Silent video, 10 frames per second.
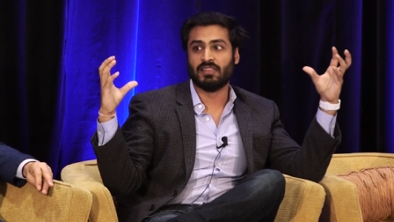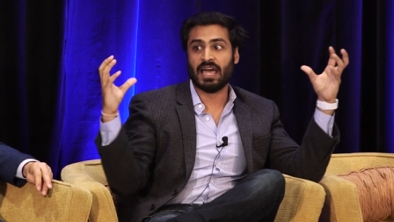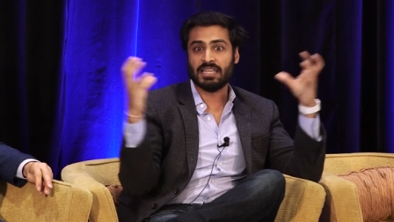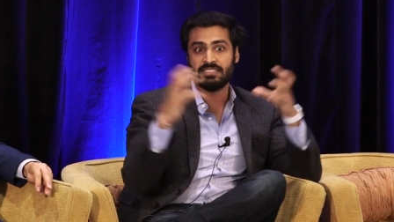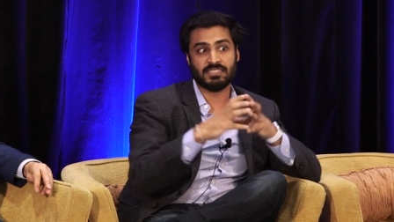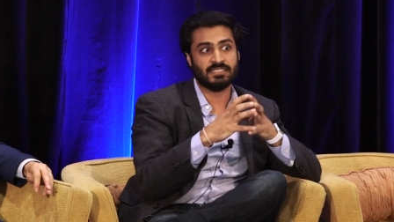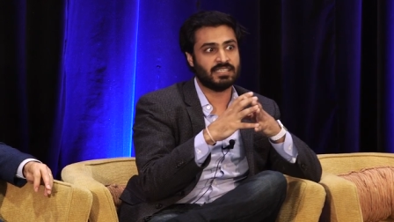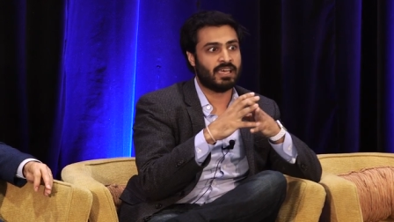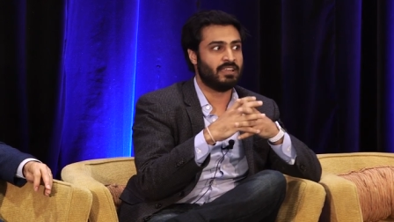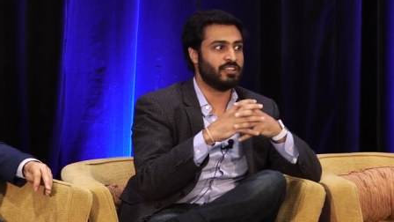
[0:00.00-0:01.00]
lens and
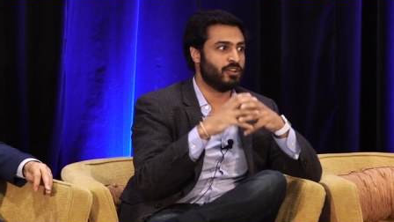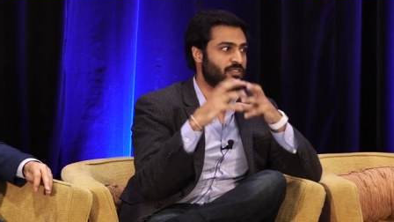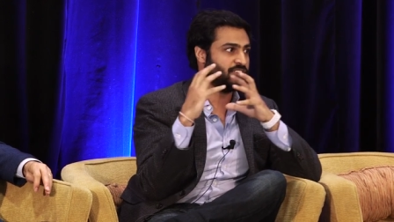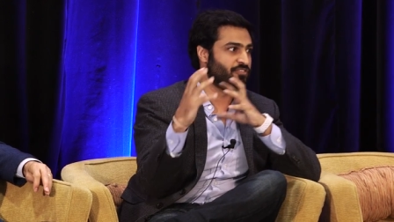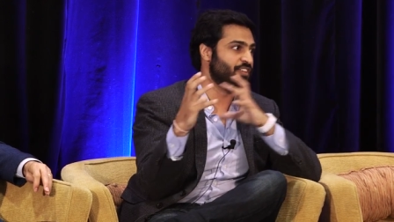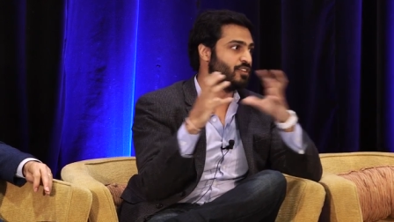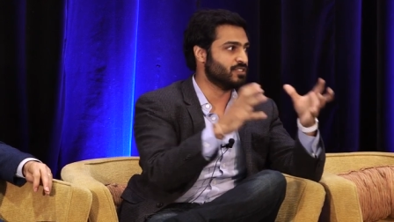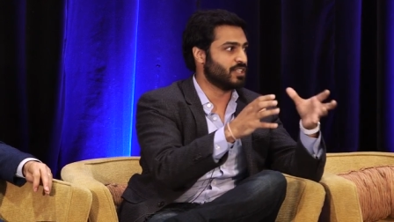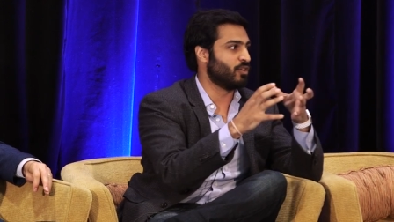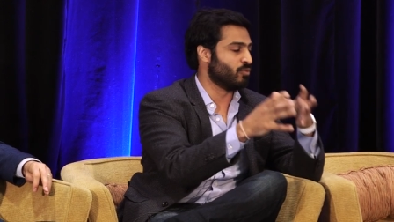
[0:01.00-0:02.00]
said, you know, this
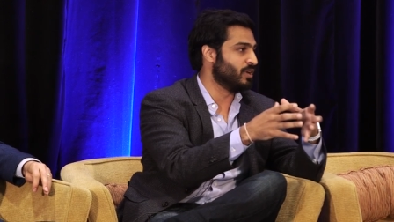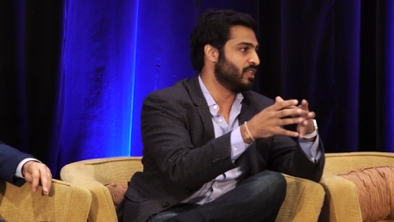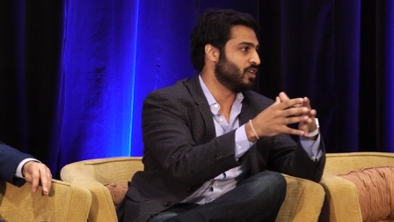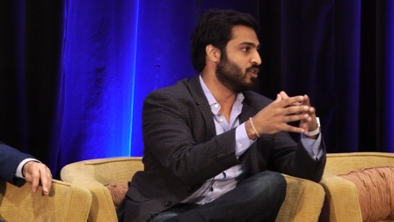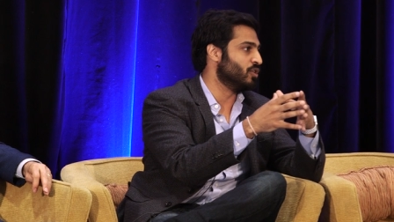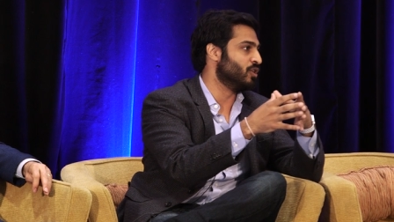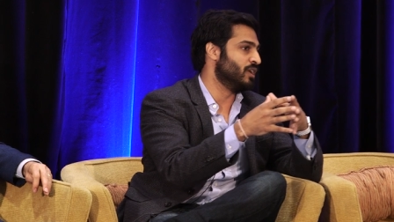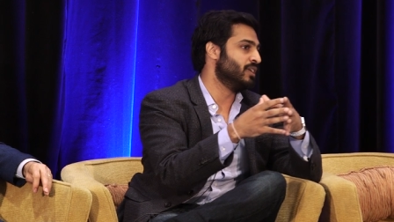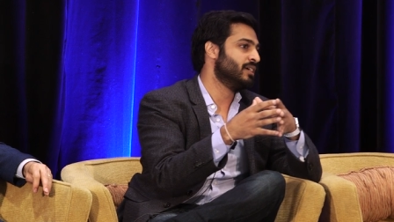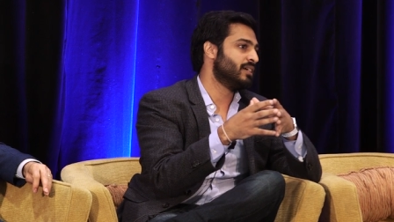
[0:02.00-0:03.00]
feels like a really
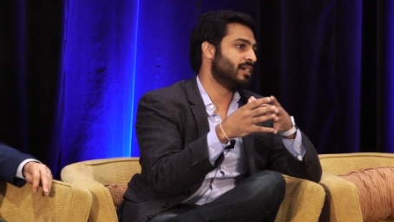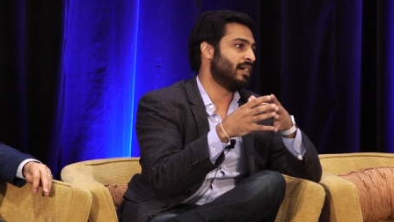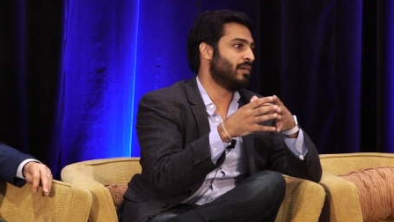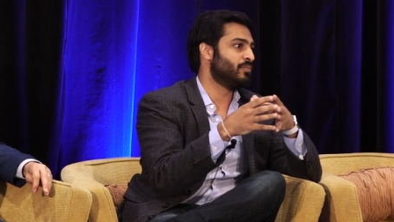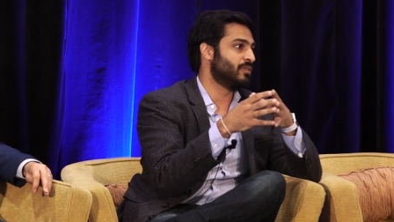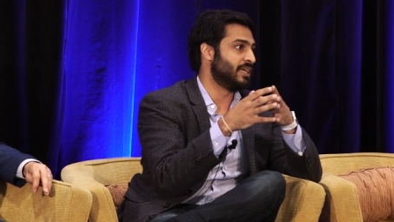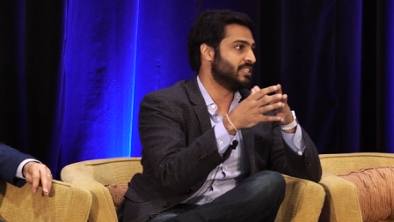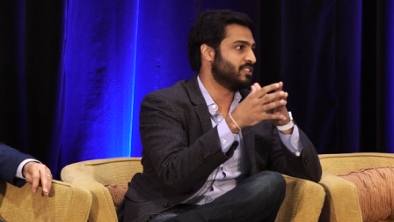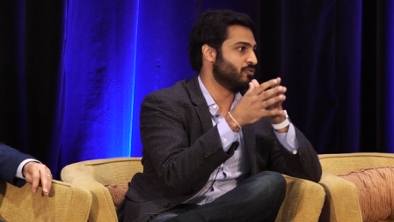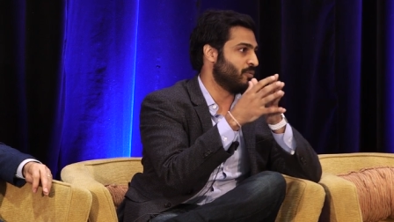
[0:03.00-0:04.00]
good uh,
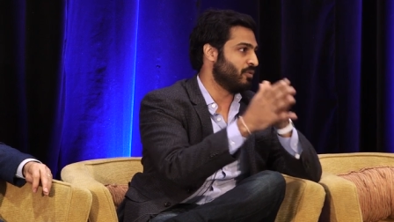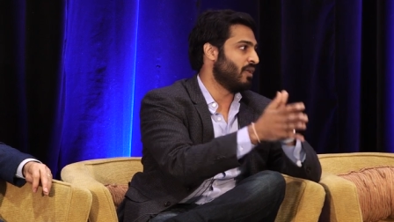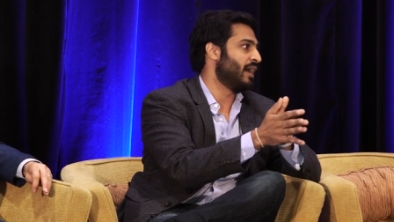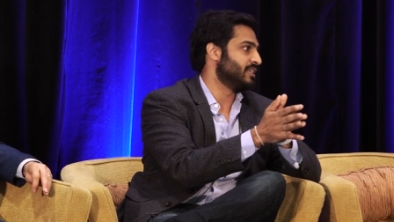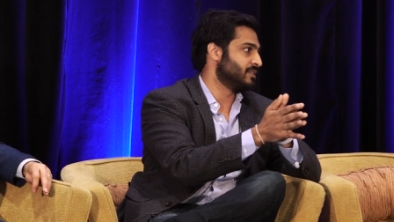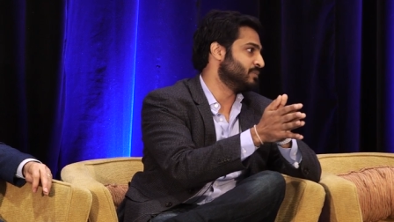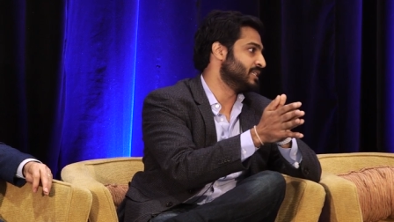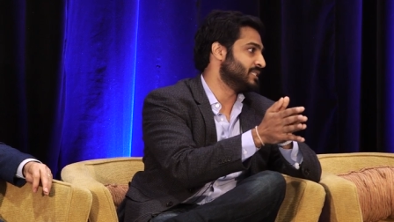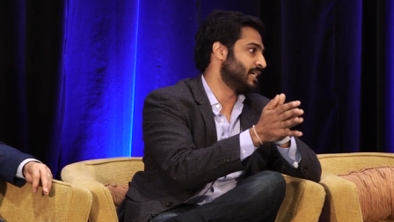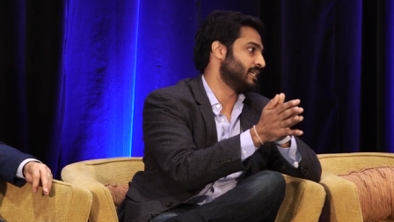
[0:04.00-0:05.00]
place to apply some
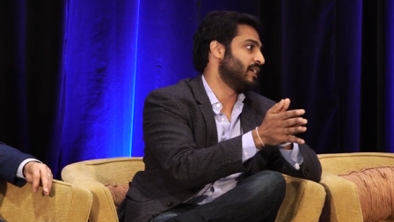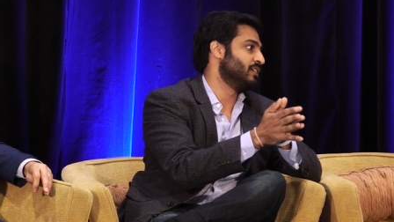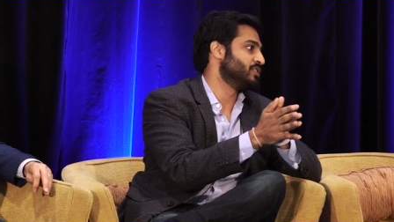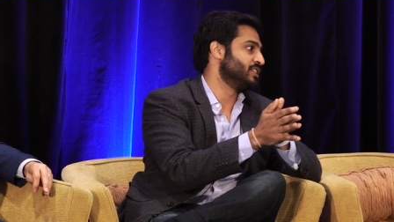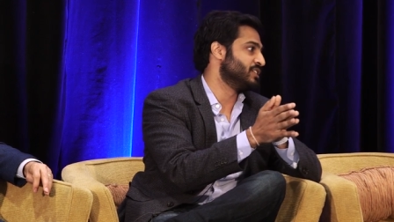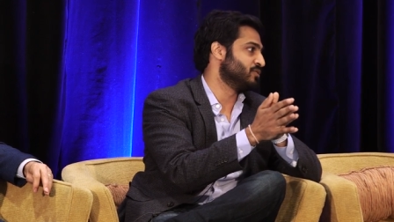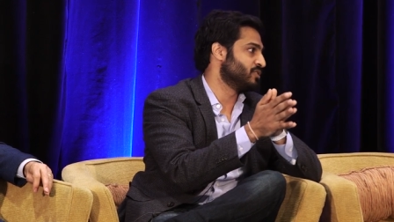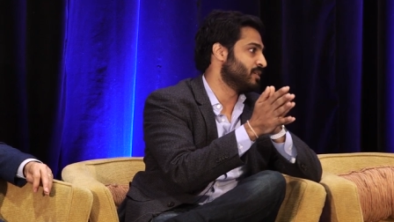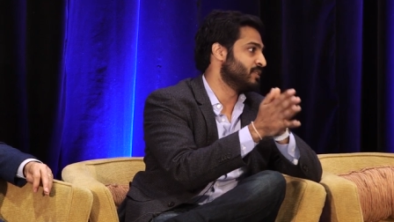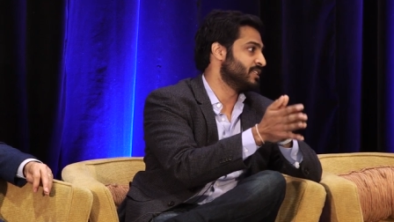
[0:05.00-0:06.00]
of these technologies
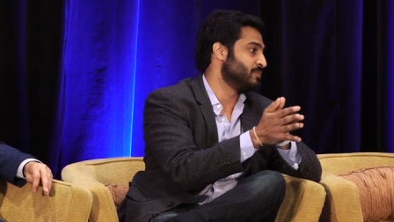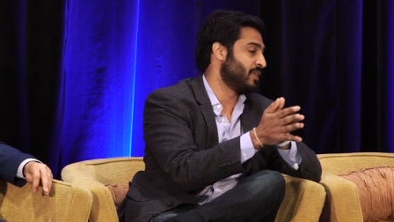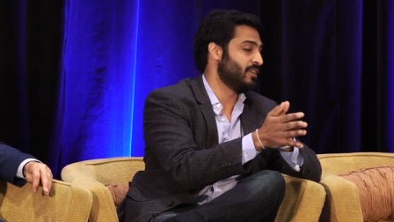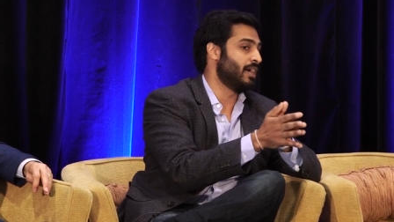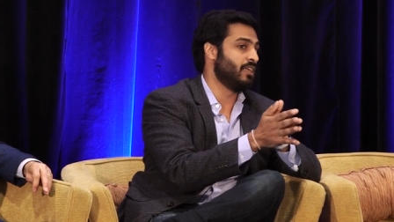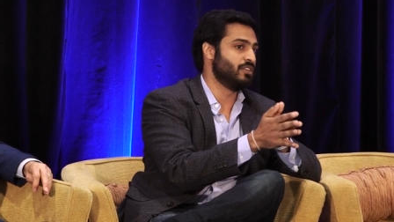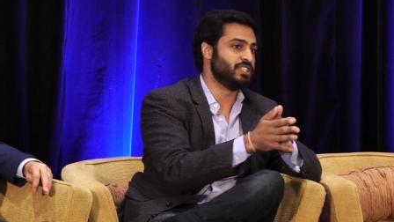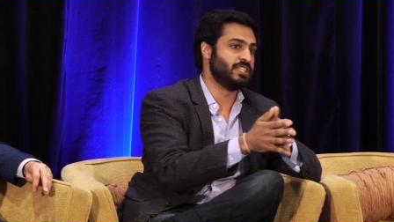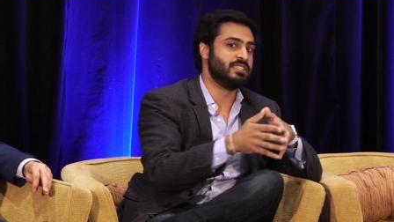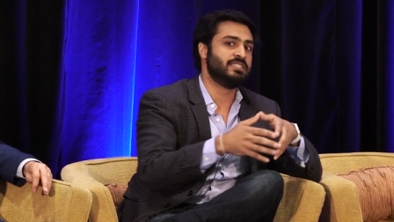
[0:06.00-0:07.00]
or some of these
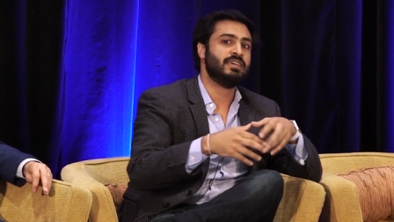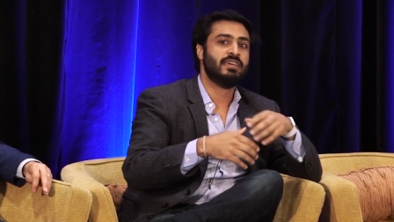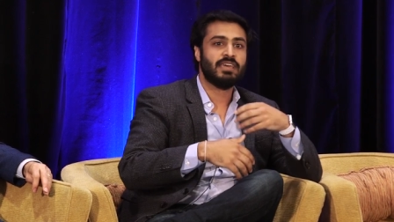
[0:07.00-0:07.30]
methodologies.